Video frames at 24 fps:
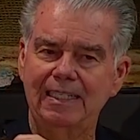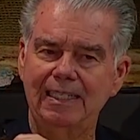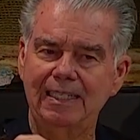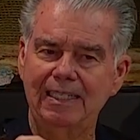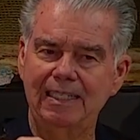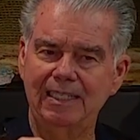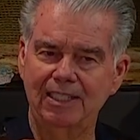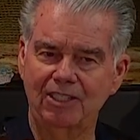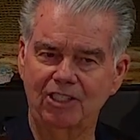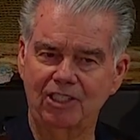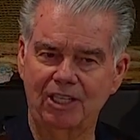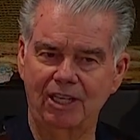
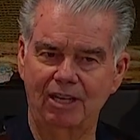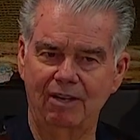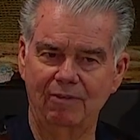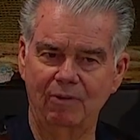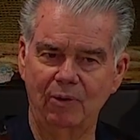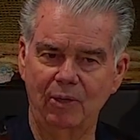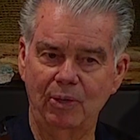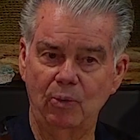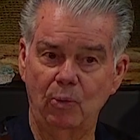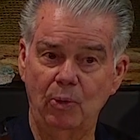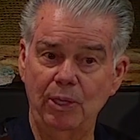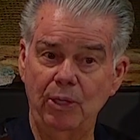
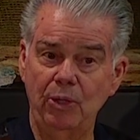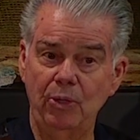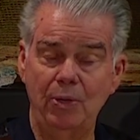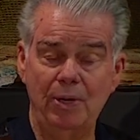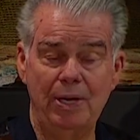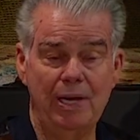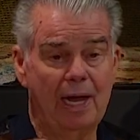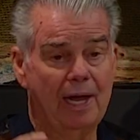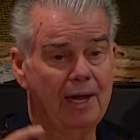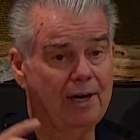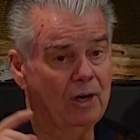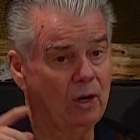discovery, we knew
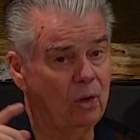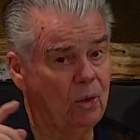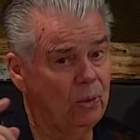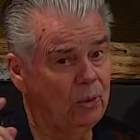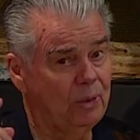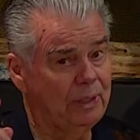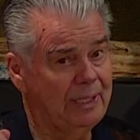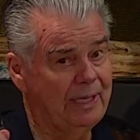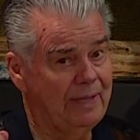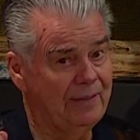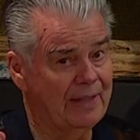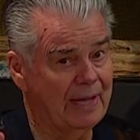not
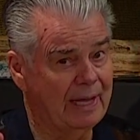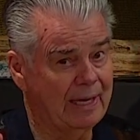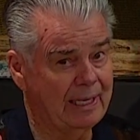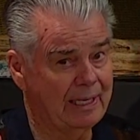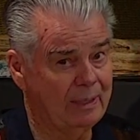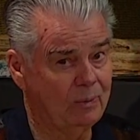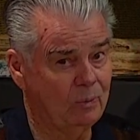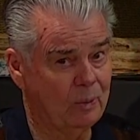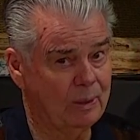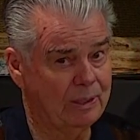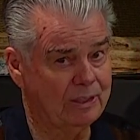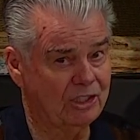only that
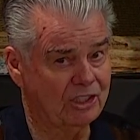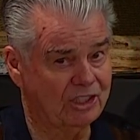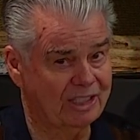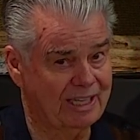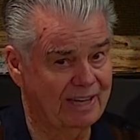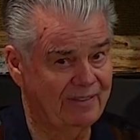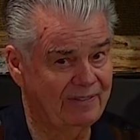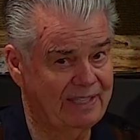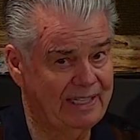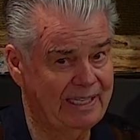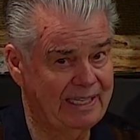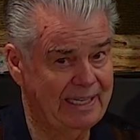it was
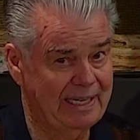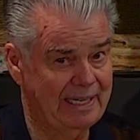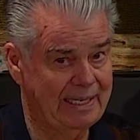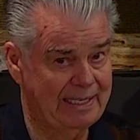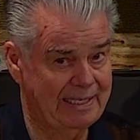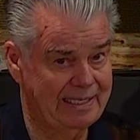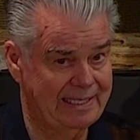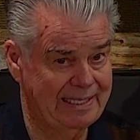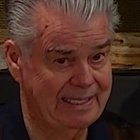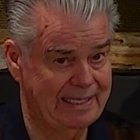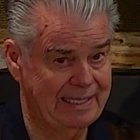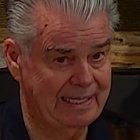70
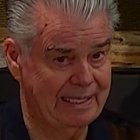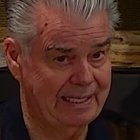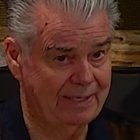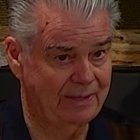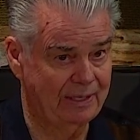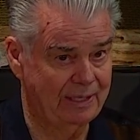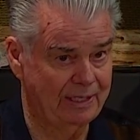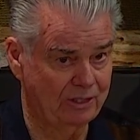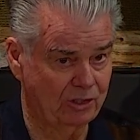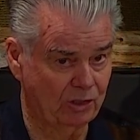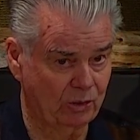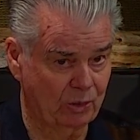AD, the
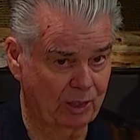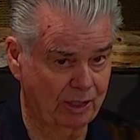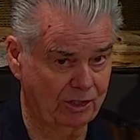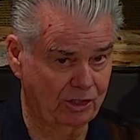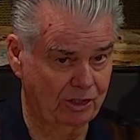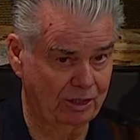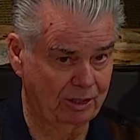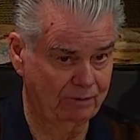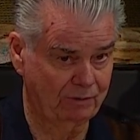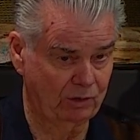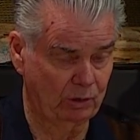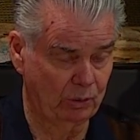
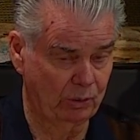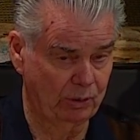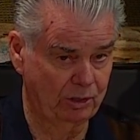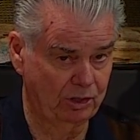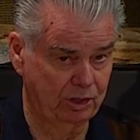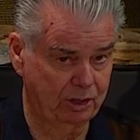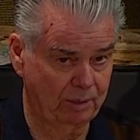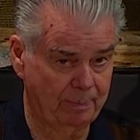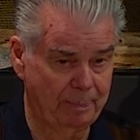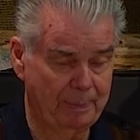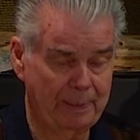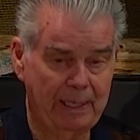destruction of
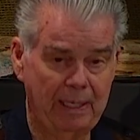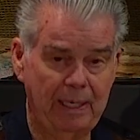Jerusalem,